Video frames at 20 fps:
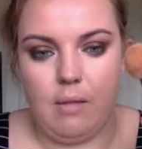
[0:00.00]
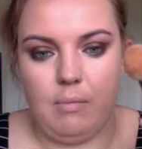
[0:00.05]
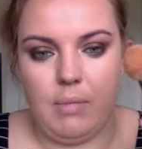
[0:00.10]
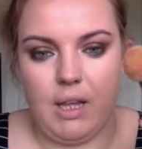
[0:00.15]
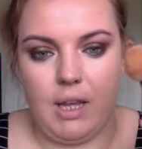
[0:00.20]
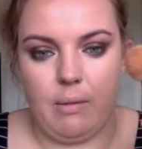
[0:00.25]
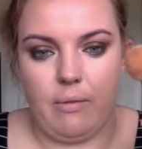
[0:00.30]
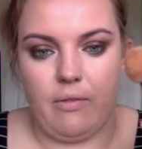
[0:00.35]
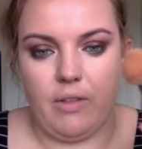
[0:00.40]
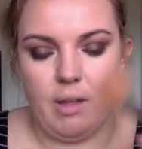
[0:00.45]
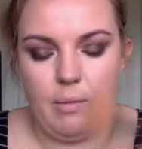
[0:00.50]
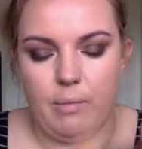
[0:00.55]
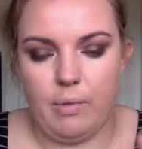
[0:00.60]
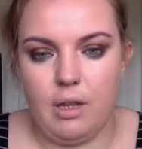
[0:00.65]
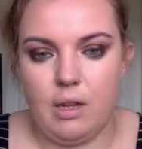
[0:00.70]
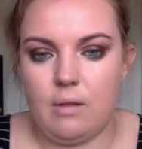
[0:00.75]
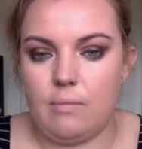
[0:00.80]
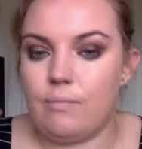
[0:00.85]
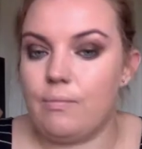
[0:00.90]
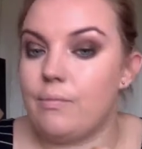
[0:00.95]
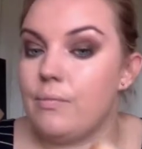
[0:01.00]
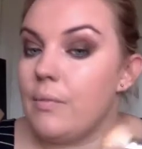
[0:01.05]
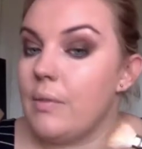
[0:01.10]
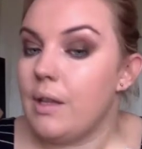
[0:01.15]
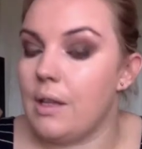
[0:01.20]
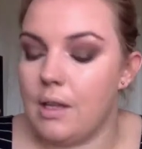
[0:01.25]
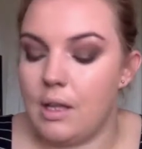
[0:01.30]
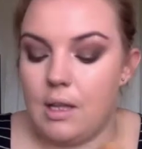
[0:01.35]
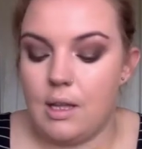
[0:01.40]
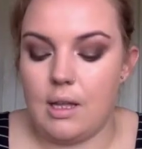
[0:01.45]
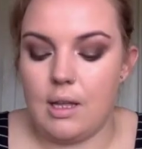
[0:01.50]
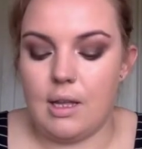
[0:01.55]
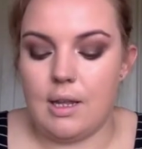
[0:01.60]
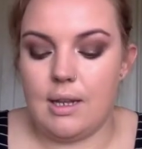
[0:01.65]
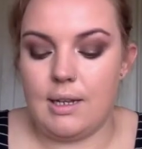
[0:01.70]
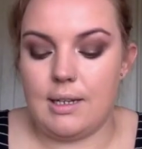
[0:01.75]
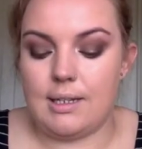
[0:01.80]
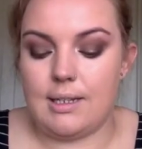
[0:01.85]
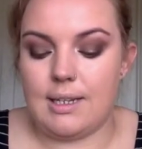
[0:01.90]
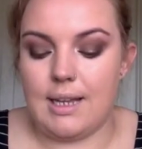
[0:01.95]
Pick up a fair bit.
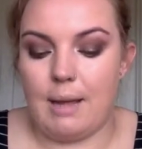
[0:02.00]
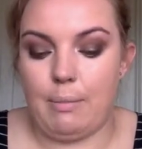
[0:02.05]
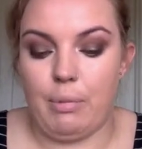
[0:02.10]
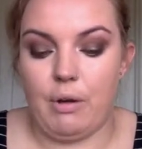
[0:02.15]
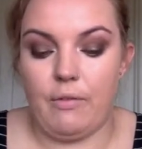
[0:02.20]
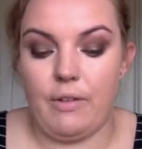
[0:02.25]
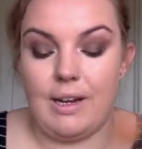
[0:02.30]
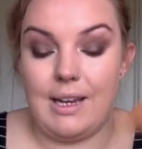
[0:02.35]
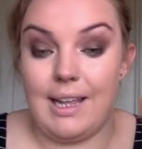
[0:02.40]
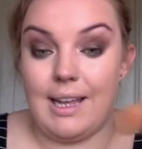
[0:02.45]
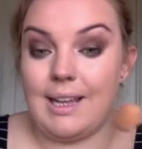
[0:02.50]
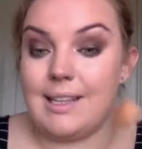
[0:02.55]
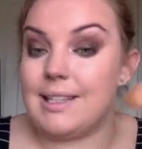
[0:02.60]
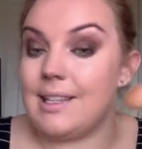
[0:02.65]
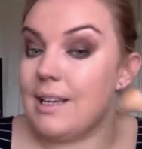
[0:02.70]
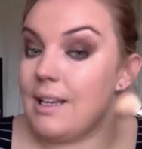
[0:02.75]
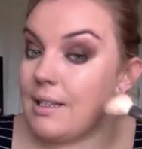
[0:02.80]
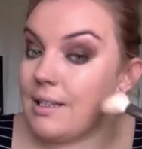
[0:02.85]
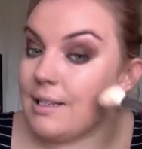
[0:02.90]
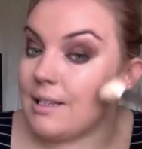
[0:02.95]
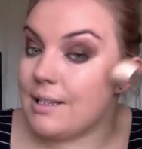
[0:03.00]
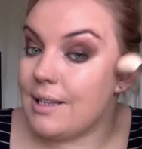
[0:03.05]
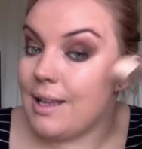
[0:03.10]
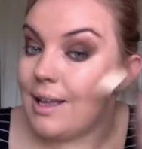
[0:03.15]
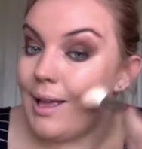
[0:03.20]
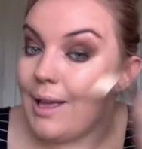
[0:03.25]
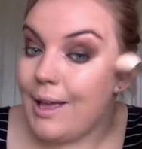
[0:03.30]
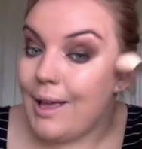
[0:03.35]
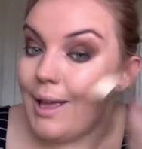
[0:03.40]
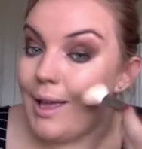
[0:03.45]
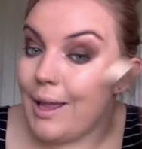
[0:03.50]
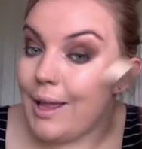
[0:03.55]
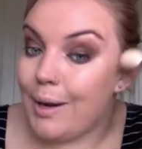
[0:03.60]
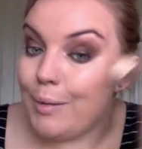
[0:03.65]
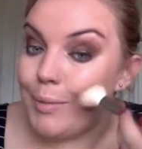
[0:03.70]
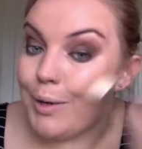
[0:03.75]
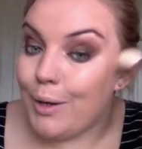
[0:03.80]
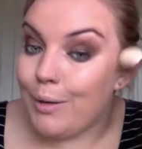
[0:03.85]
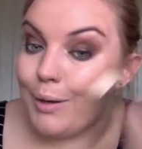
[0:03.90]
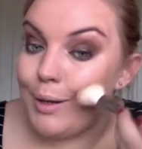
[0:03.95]
Tap off any excess. And
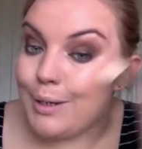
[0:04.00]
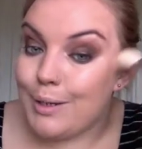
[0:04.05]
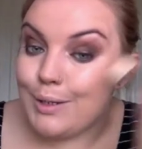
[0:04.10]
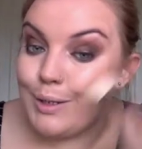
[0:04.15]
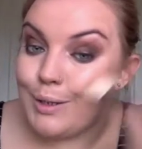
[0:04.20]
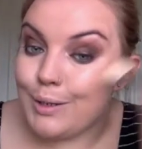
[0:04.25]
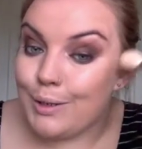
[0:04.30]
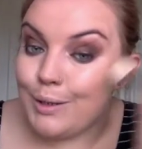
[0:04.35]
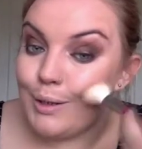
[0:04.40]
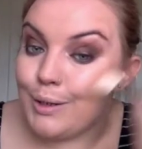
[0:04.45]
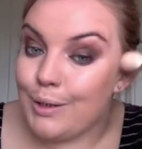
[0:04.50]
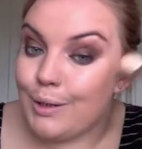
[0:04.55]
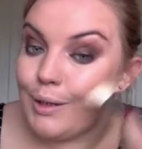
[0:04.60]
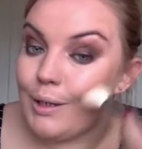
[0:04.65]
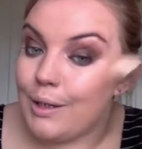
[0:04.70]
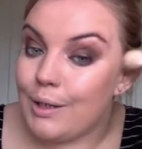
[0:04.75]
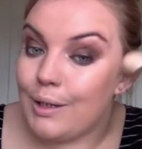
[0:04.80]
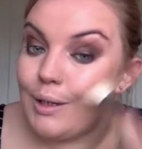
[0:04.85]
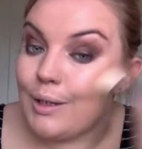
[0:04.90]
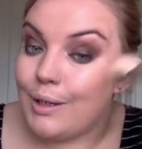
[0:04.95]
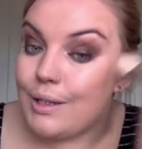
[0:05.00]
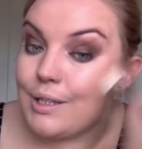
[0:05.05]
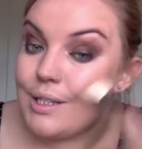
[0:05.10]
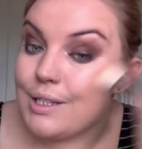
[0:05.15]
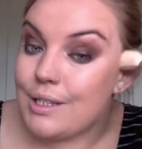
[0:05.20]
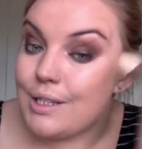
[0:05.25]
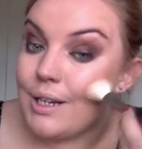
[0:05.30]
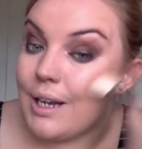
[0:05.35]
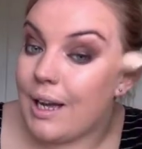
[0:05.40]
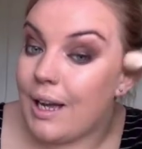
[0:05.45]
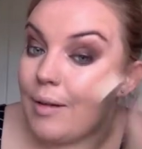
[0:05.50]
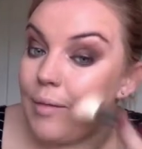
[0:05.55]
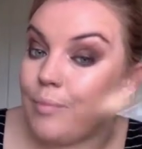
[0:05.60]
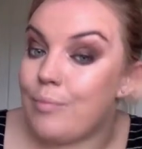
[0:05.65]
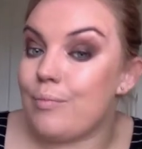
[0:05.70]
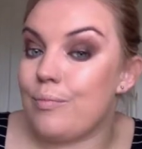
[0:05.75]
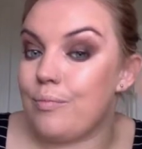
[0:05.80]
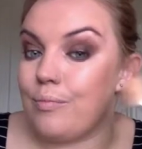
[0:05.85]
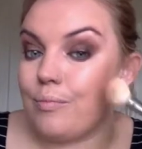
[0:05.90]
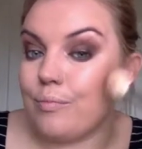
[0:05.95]
I'm going to start
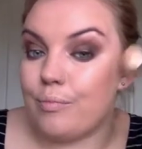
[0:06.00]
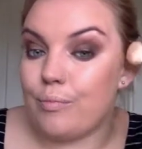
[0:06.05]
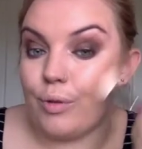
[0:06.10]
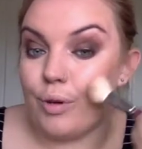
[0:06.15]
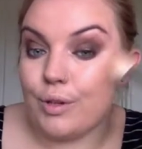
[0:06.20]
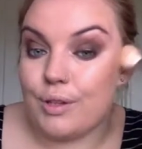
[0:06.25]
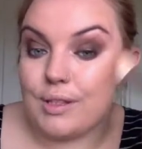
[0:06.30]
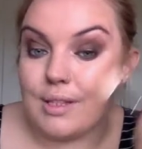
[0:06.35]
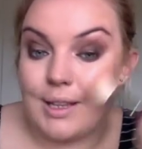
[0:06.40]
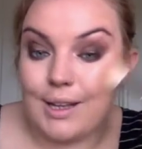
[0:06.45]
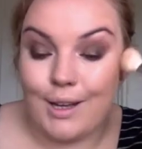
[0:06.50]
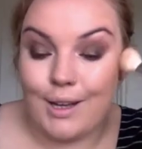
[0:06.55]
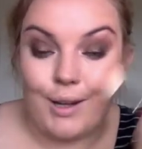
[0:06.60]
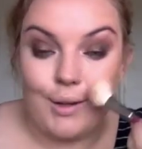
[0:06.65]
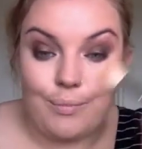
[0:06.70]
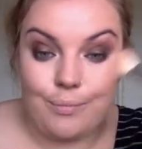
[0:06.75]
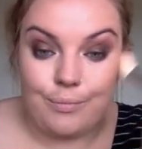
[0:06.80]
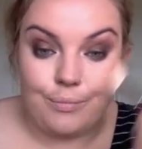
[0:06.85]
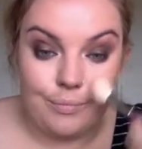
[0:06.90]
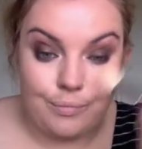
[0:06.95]
bronzing up.